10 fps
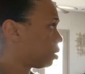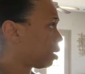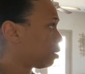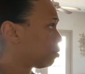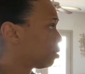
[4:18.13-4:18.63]

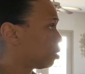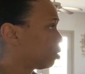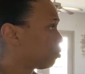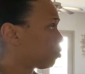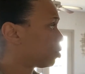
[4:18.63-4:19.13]
that
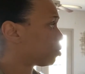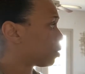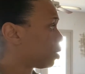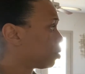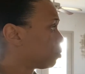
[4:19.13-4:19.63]

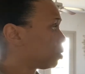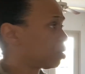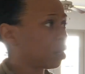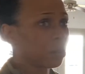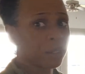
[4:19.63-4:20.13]
refrigerator
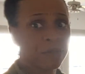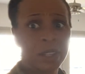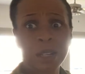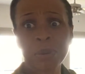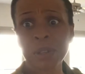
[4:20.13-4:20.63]
with all the
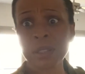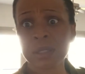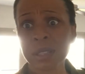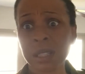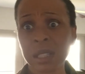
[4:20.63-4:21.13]

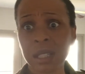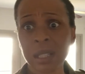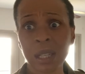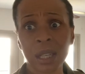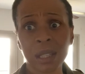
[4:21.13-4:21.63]
fingerprints on
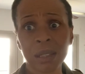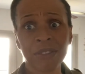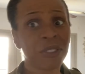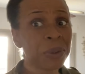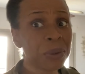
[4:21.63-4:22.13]
it and the
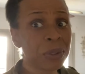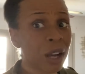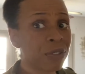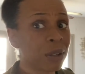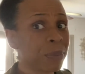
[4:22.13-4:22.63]
food
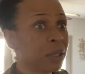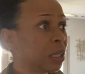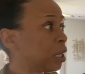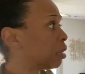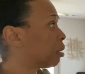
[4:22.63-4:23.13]
off up in
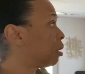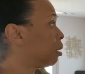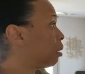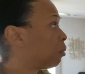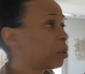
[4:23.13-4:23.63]
there
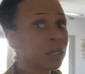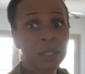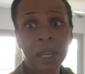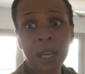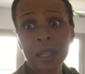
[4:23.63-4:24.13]
was
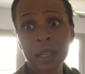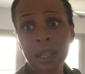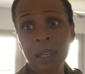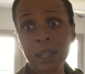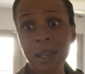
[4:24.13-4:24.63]
not
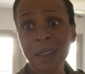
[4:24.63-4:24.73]
a